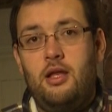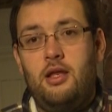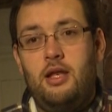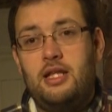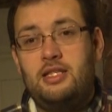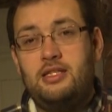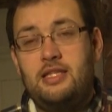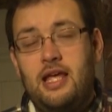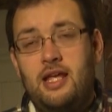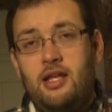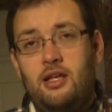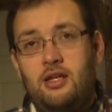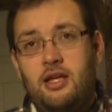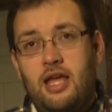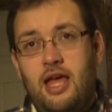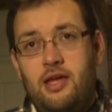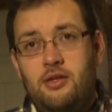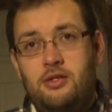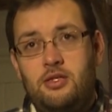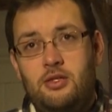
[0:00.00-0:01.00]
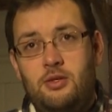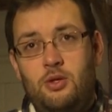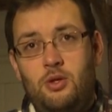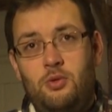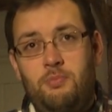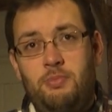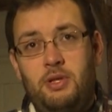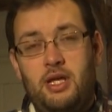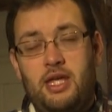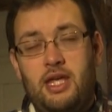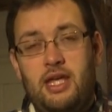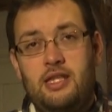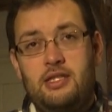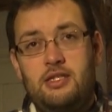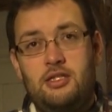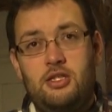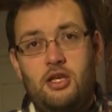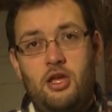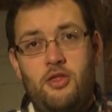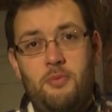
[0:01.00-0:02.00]
Let's take a look at how to plug it in
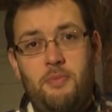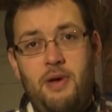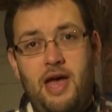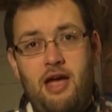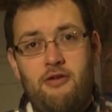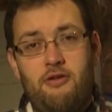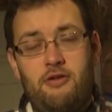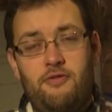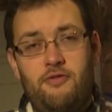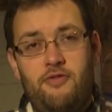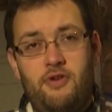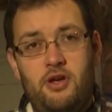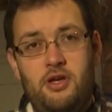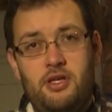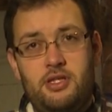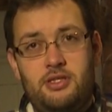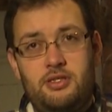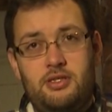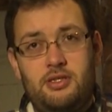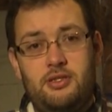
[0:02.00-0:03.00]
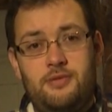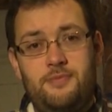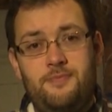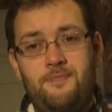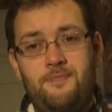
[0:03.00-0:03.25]
to turn the power on first.